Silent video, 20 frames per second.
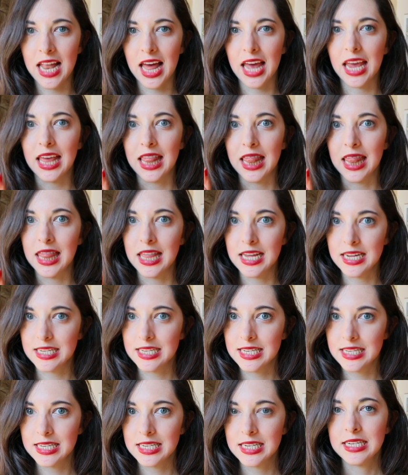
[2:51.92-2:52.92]
like
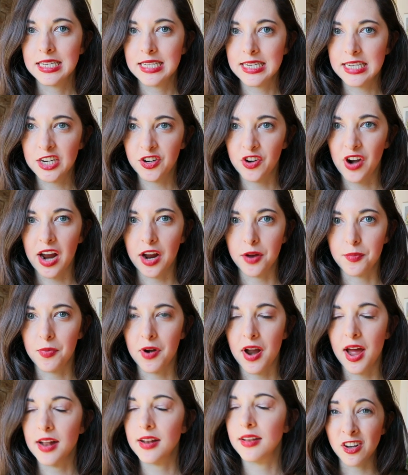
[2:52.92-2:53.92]
this seed cracker
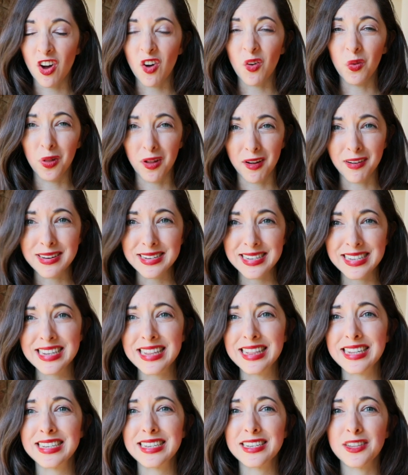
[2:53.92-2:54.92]
brand. In all
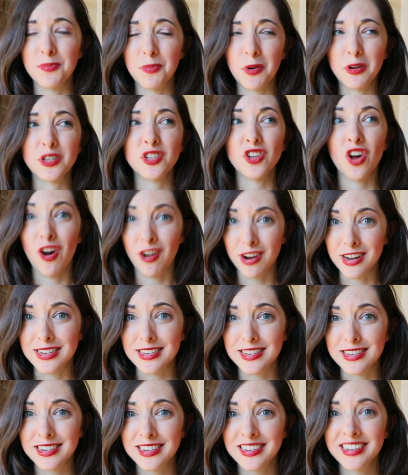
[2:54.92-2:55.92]
honesty, this is the most
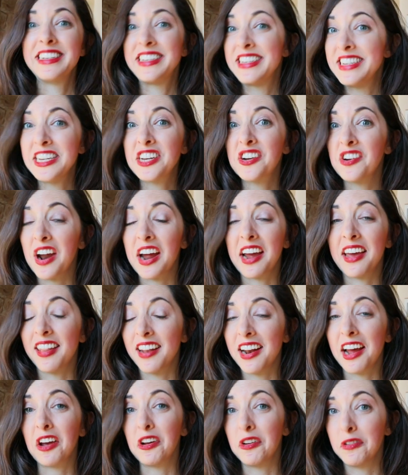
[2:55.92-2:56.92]
honest seed cracker
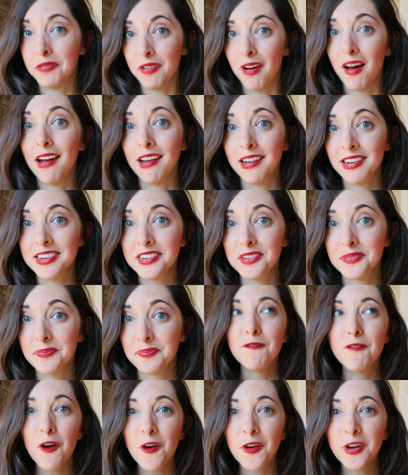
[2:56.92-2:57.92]
that I could find.
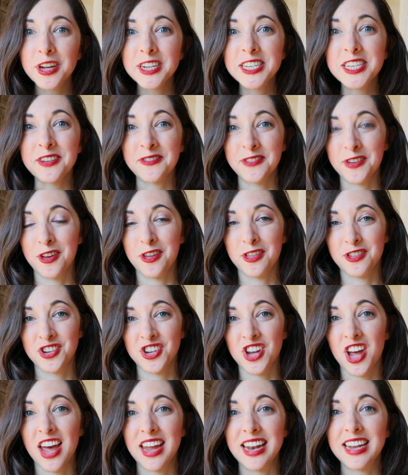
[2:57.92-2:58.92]
The focus of
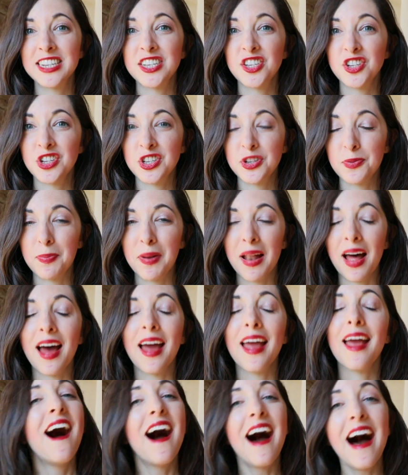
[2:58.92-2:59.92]
Earthshine is to
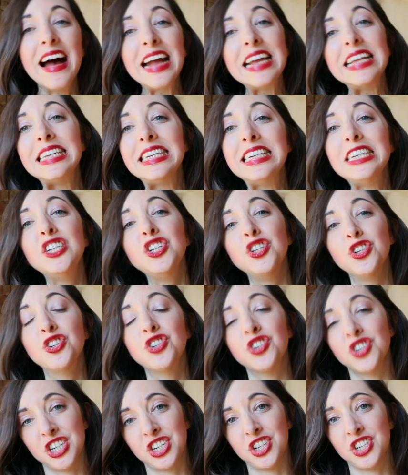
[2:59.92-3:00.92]
supply highly
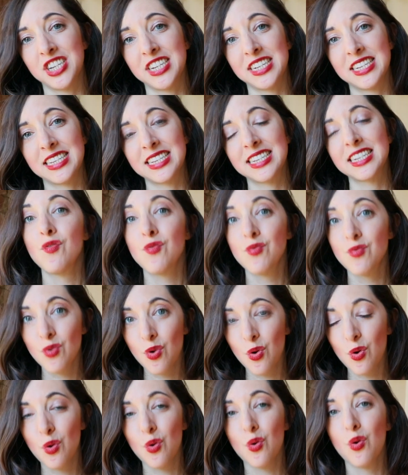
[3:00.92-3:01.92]
nutritious
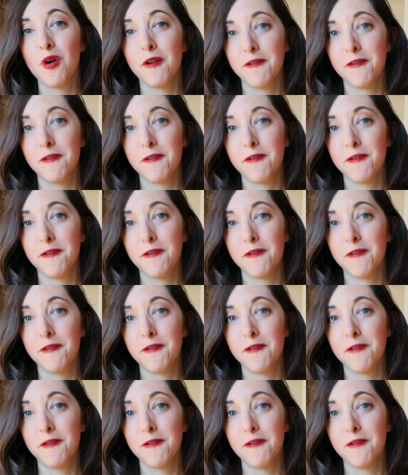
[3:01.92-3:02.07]
raw